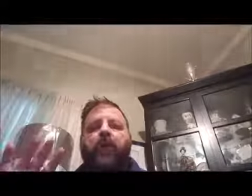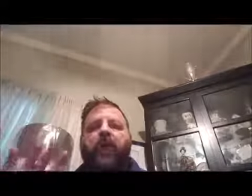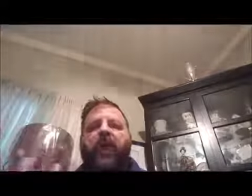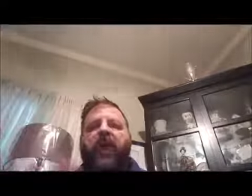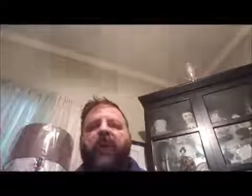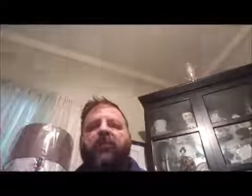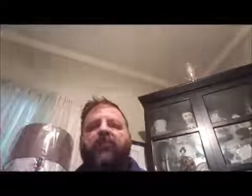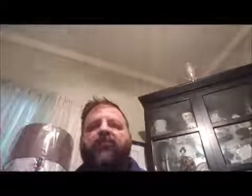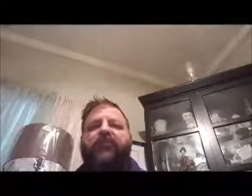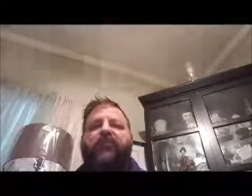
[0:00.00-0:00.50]

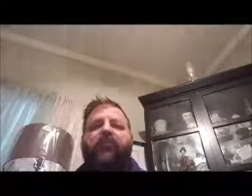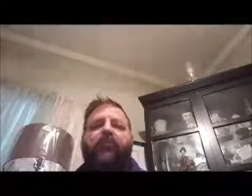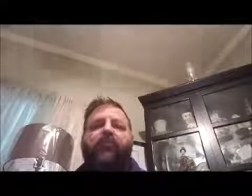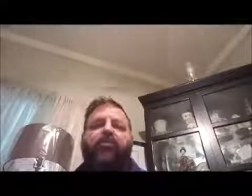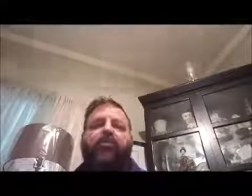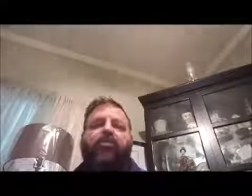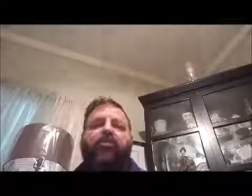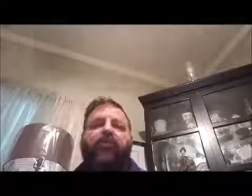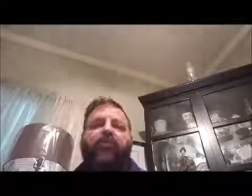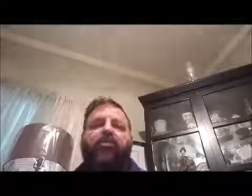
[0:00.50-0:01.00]

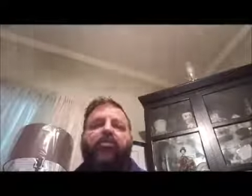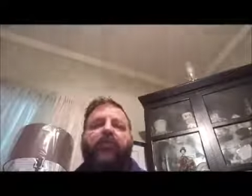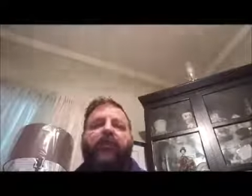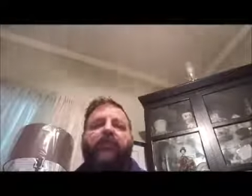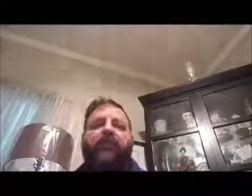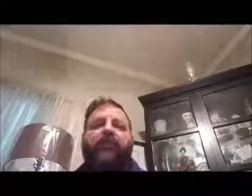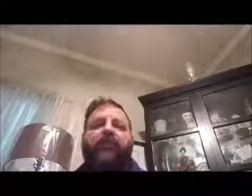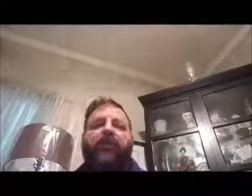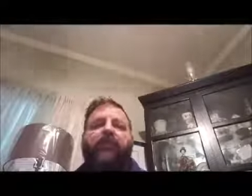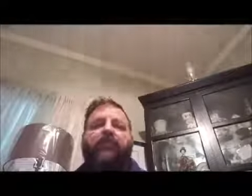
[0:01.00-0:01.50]
excerpt you're going to put
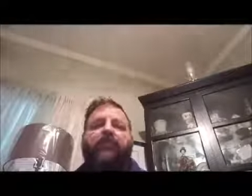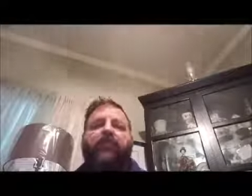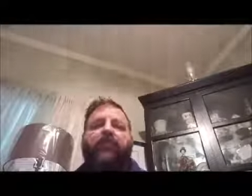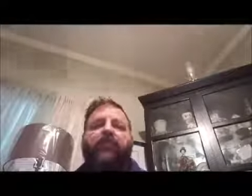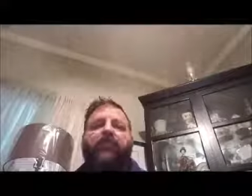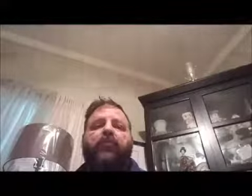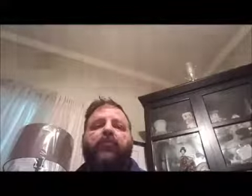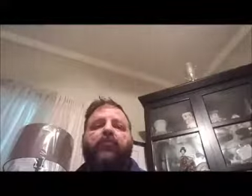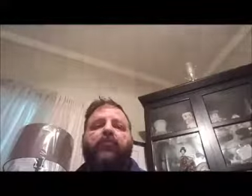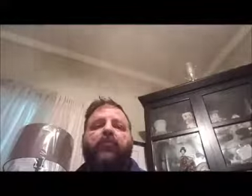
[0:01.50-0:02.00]
on
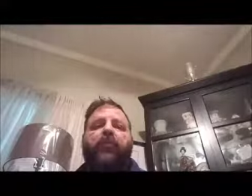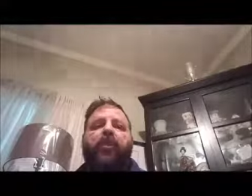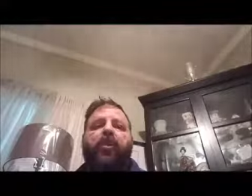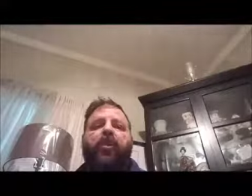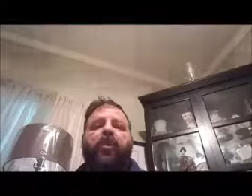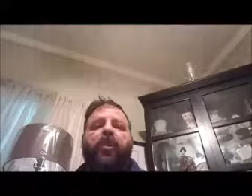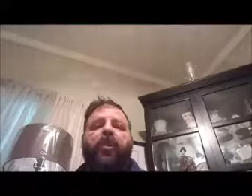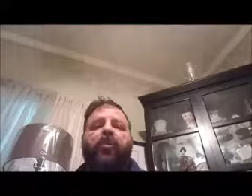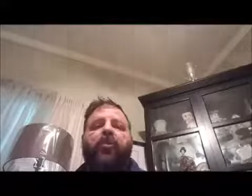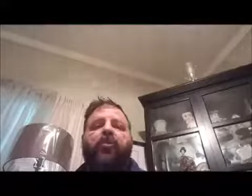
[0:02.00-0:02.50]
Facebook.
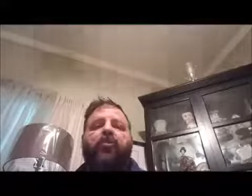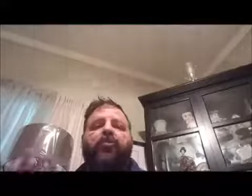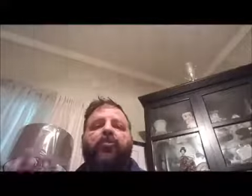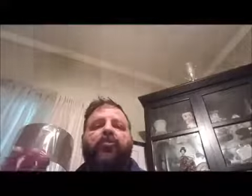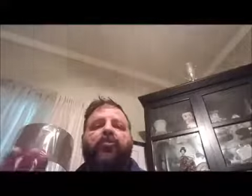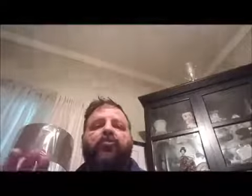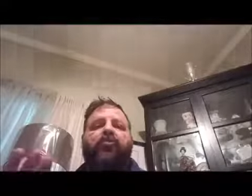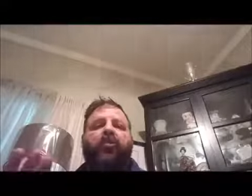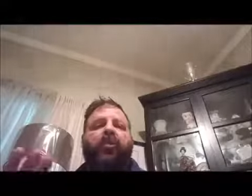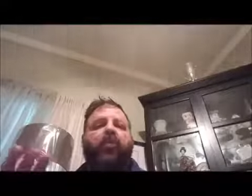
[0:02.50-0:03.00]

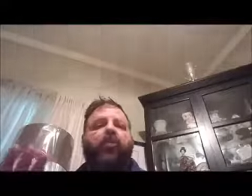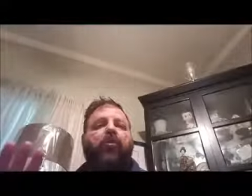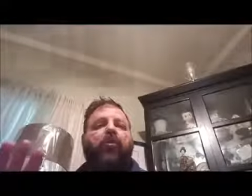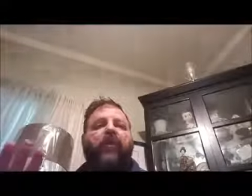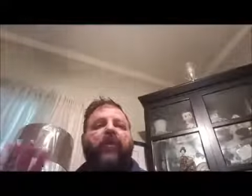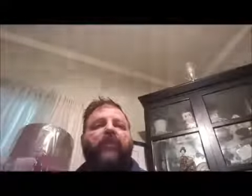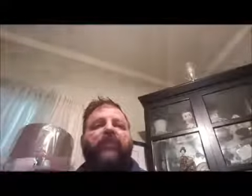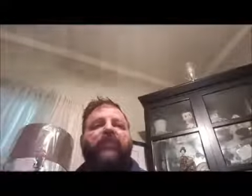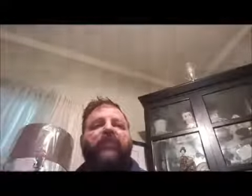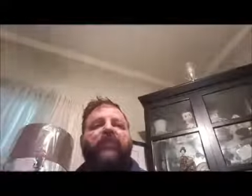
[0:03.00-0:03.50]
So
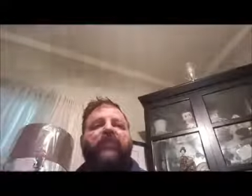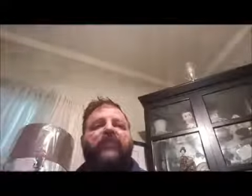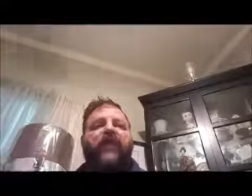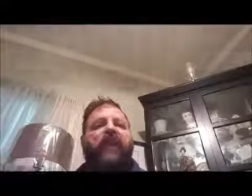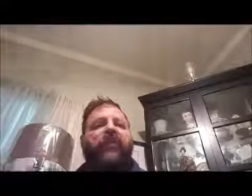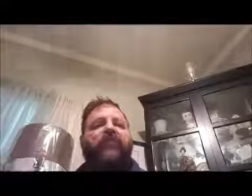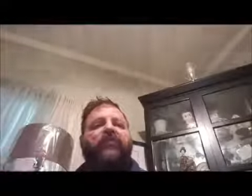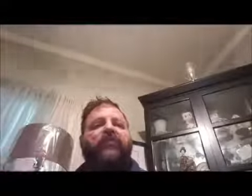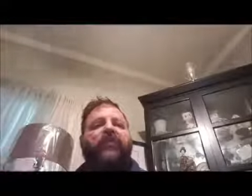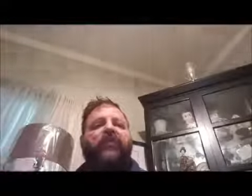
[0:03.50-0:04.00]

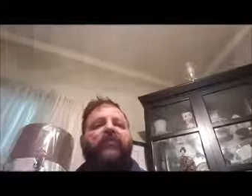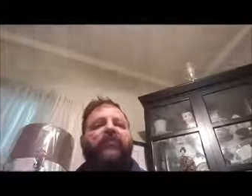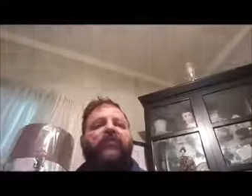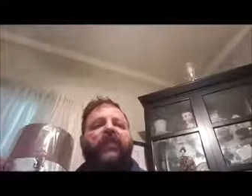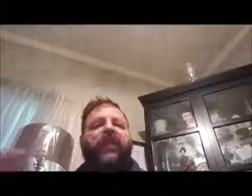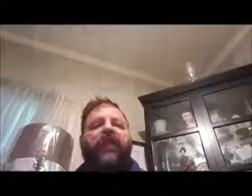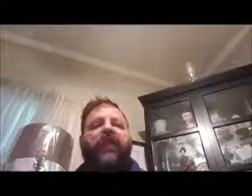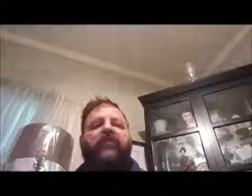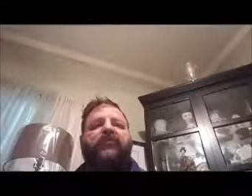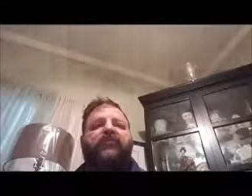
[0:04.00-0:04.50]
now, instead of
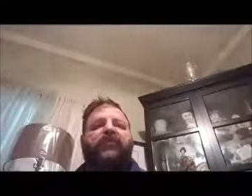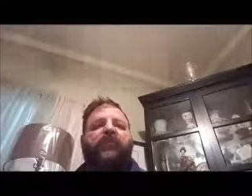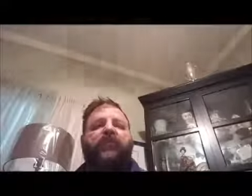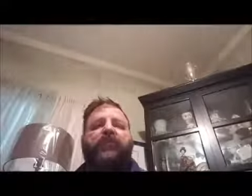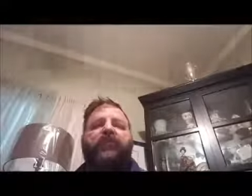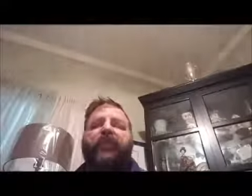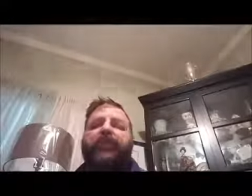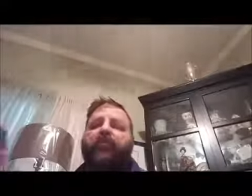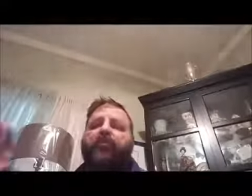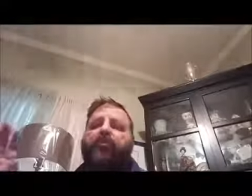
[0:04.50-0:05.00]
doing an excerpt
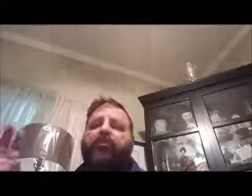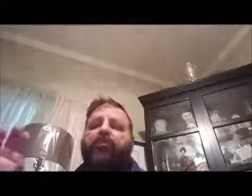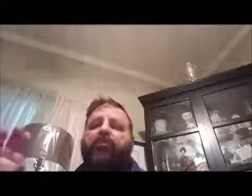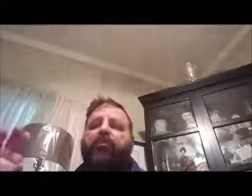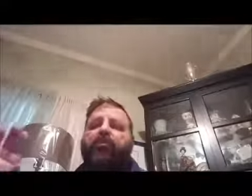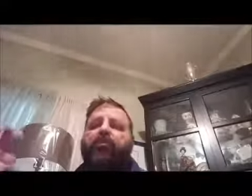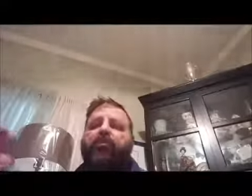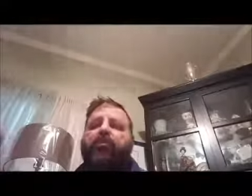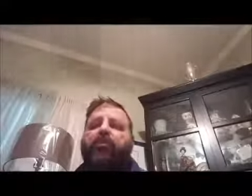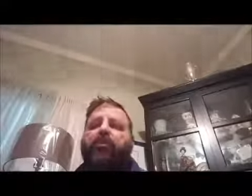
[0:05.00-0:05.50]
on Facebook,
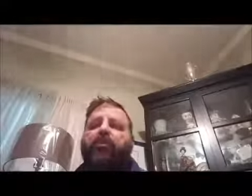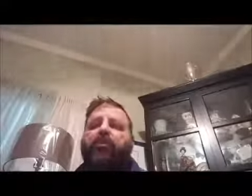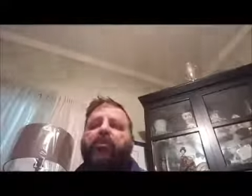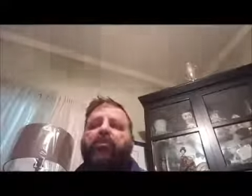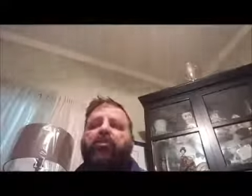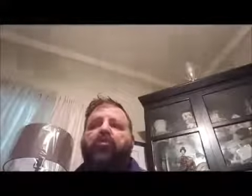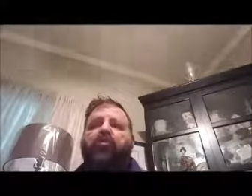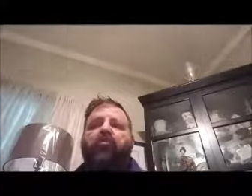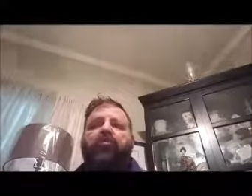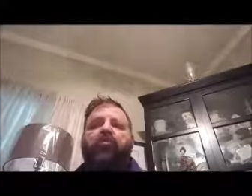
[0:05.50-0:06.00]
you can do a
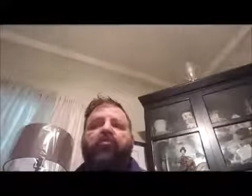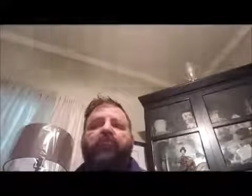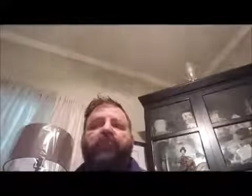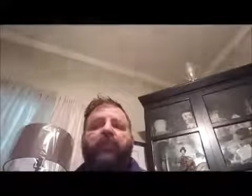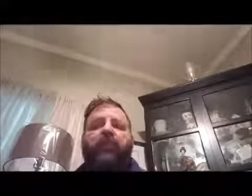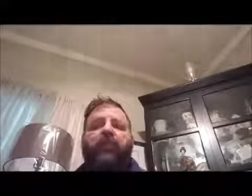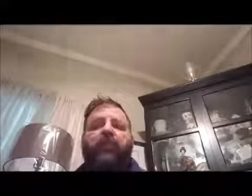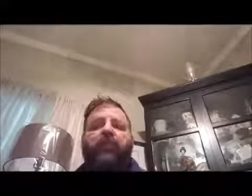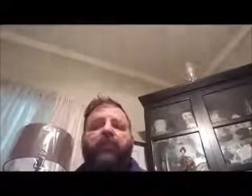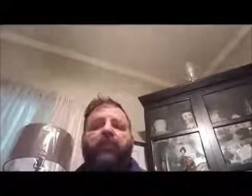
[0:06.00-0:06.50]
YouTube
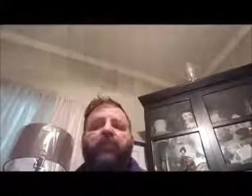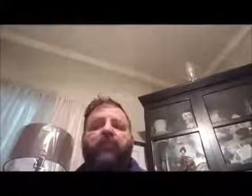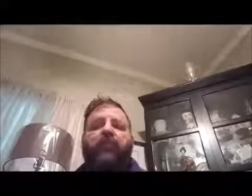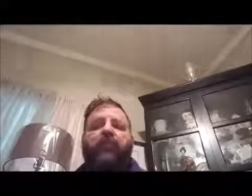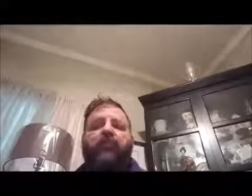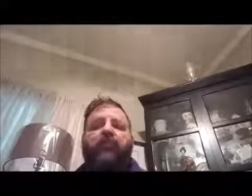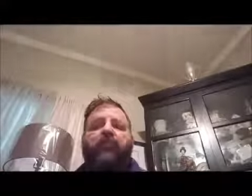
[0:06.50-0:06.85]
video,